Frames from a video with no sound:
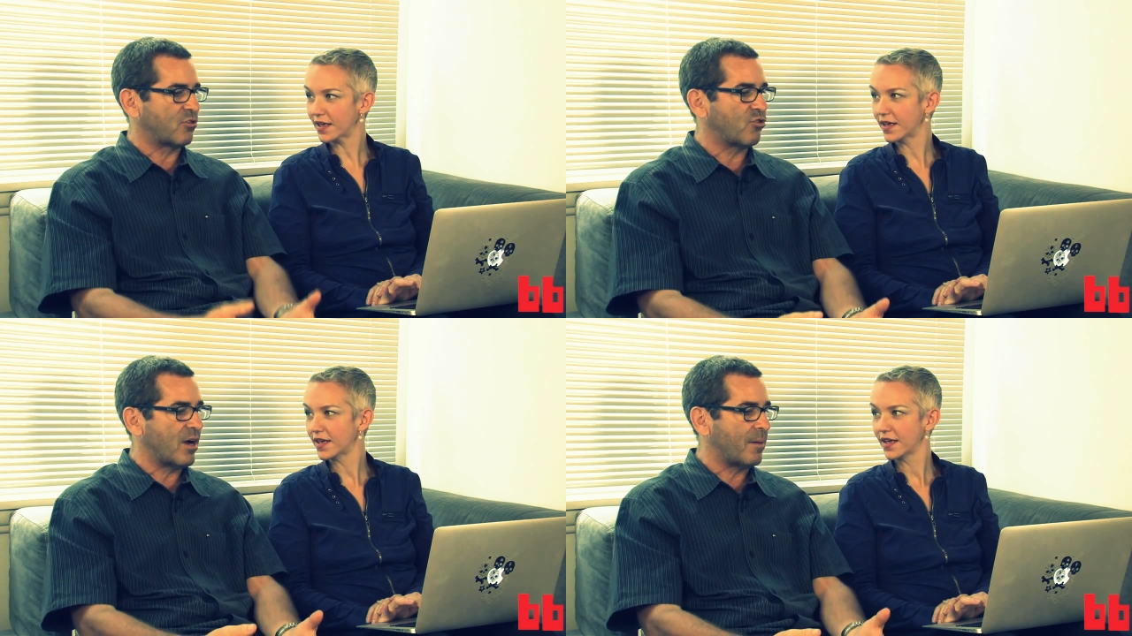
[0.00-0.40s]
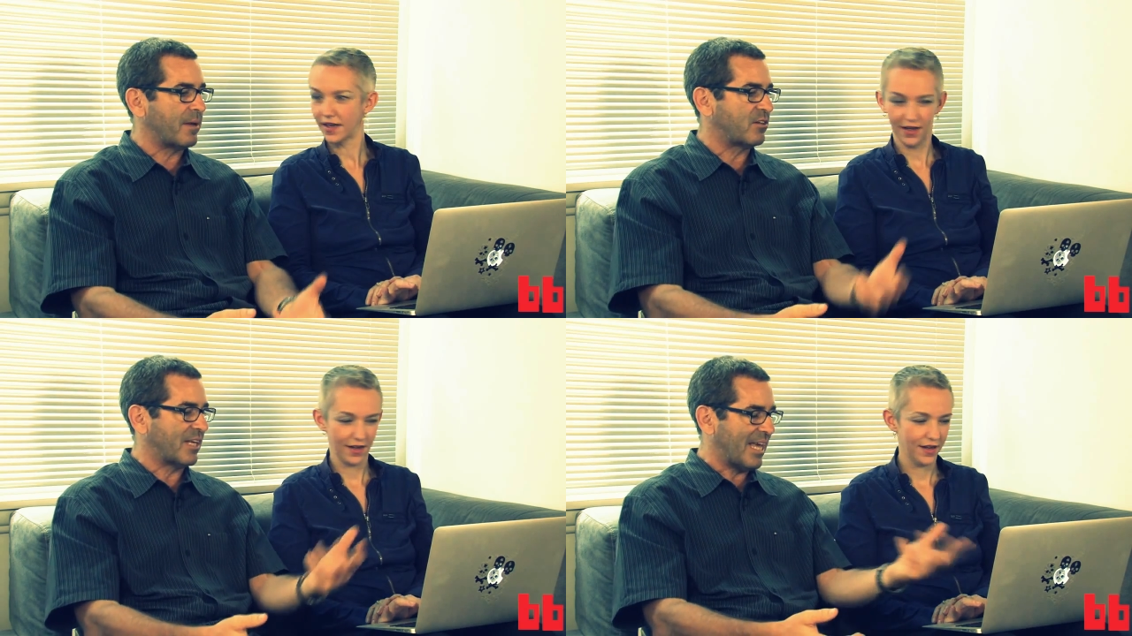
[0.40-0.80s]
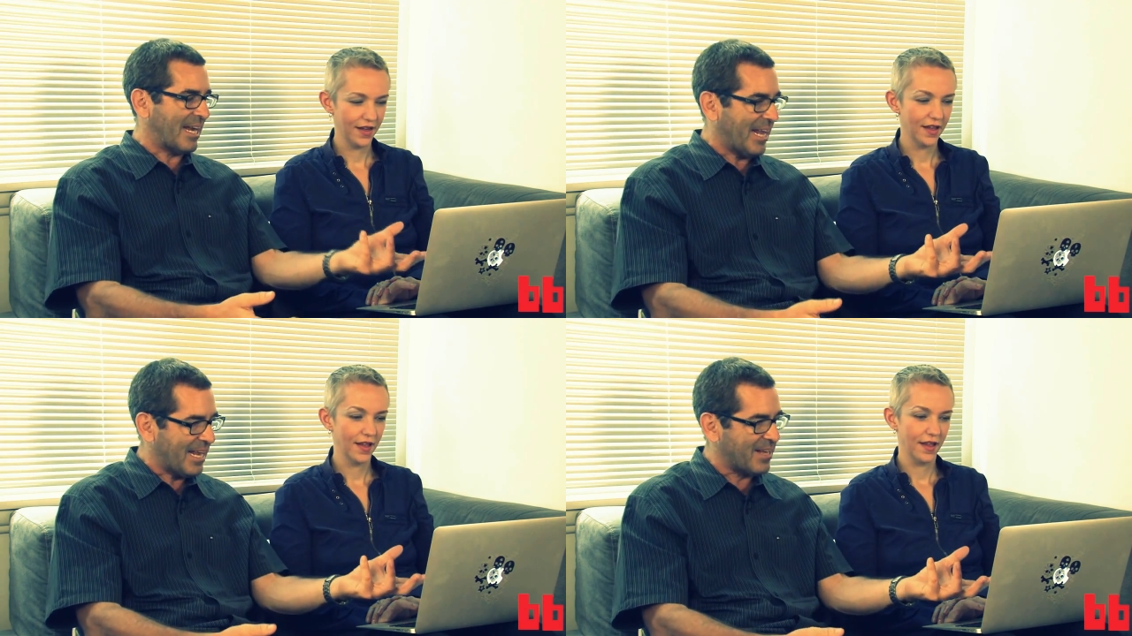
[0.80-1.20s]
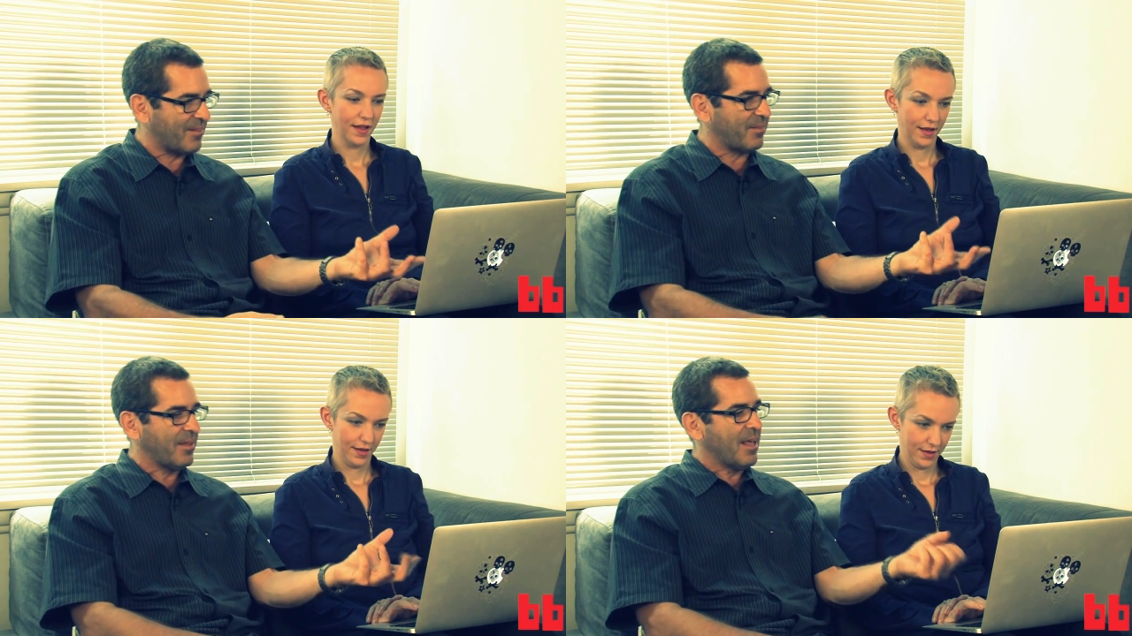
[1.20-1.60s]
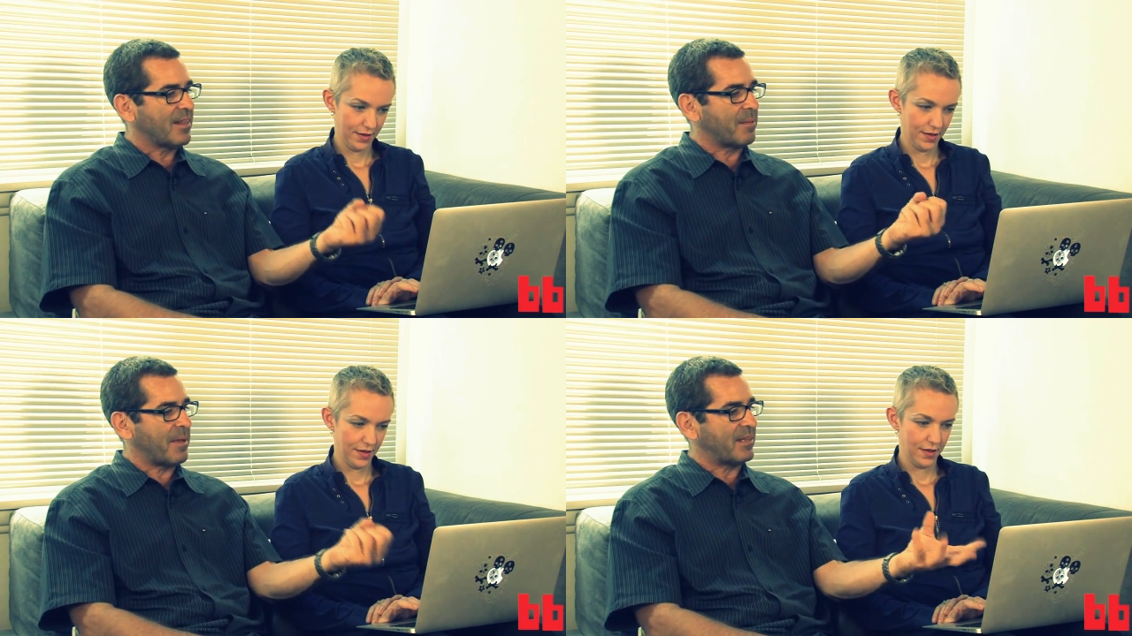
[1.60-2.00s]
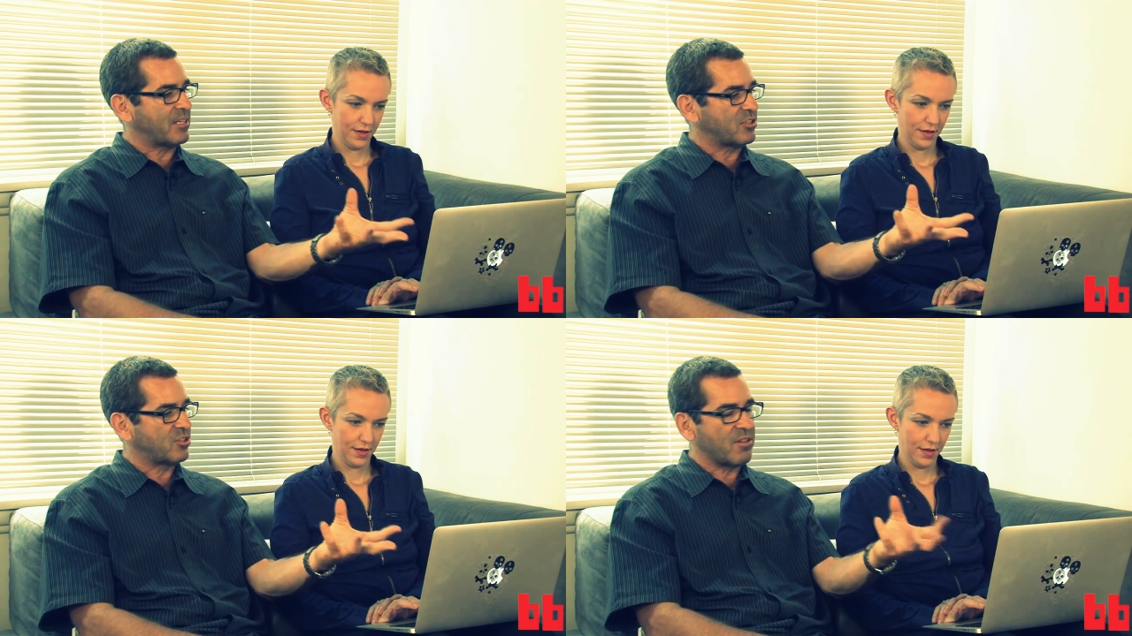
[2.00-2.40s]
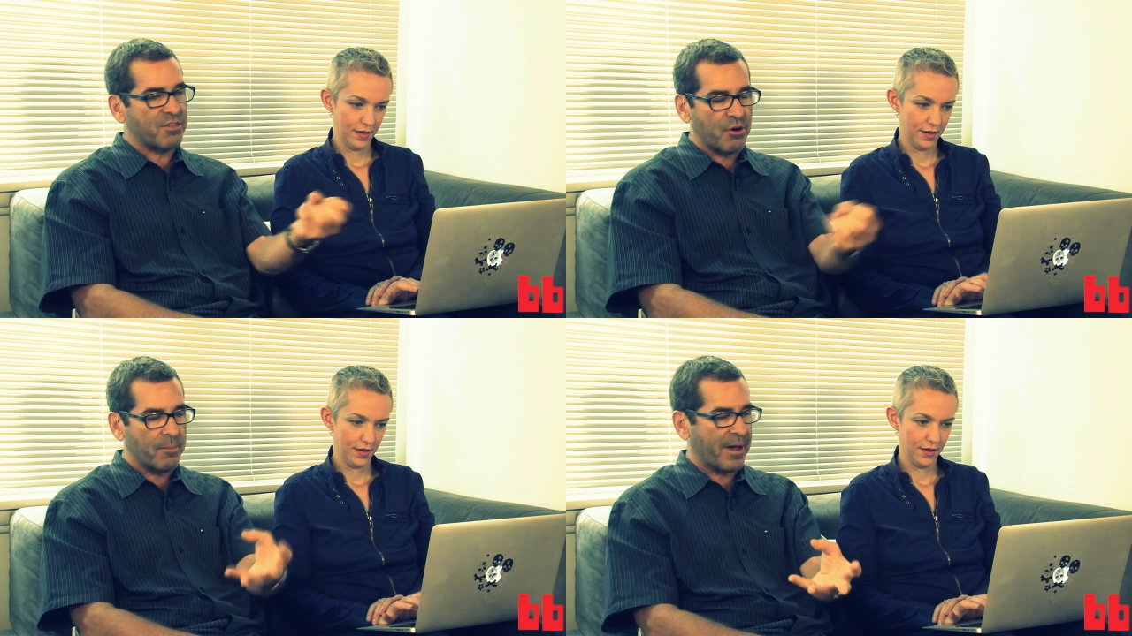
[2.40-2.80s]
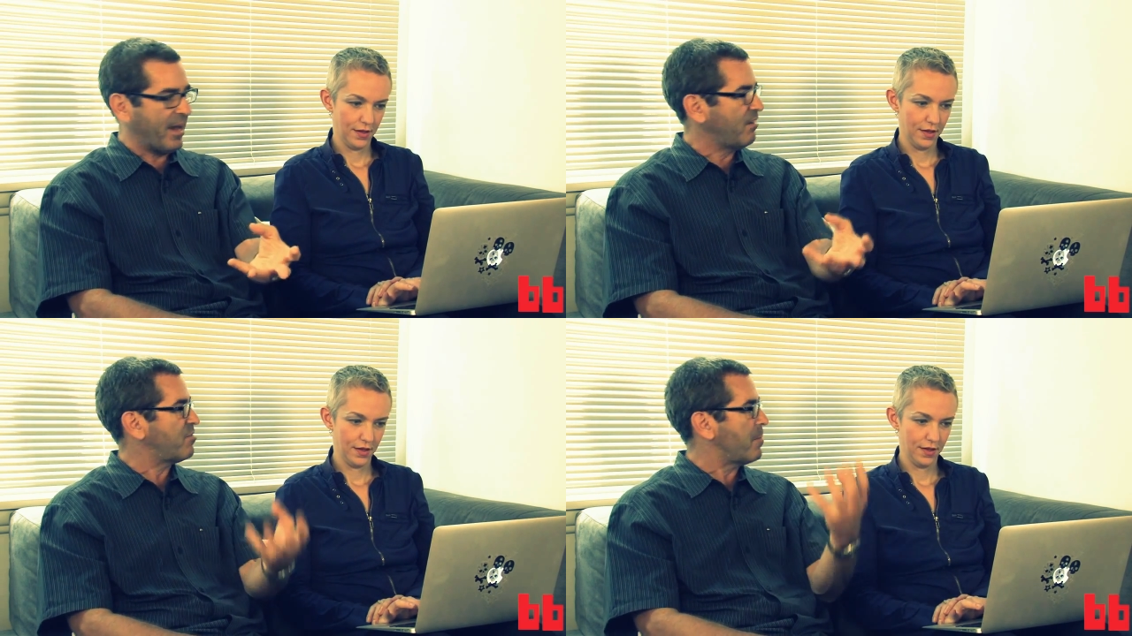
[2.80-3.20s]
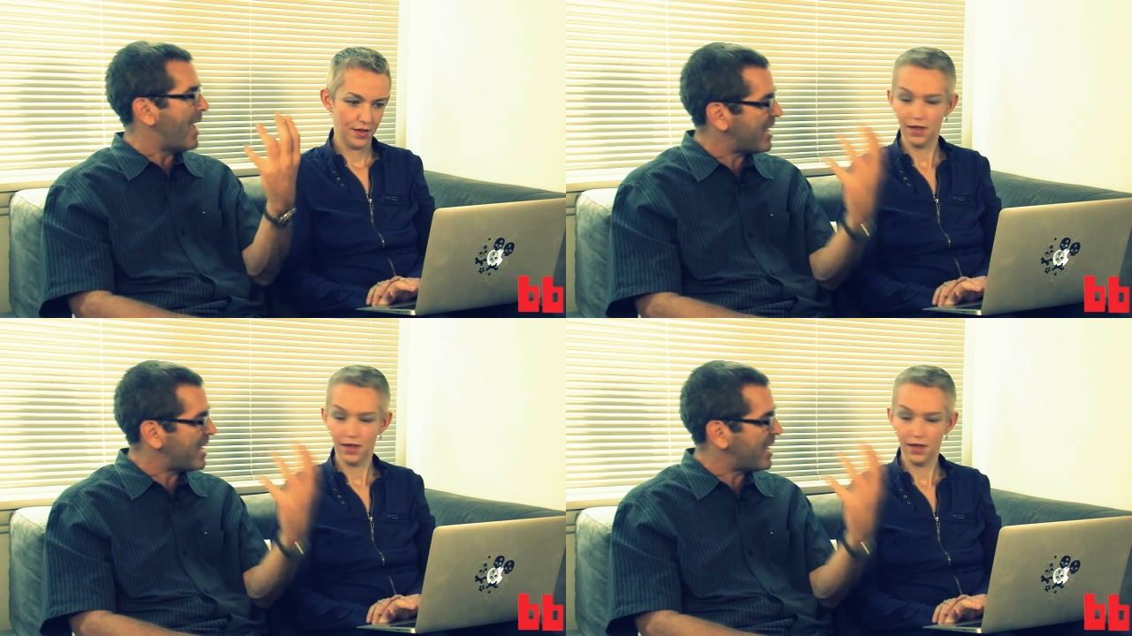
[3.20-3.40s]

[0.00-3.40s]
Speaker 1: big drum, and to get in, they made this thermite from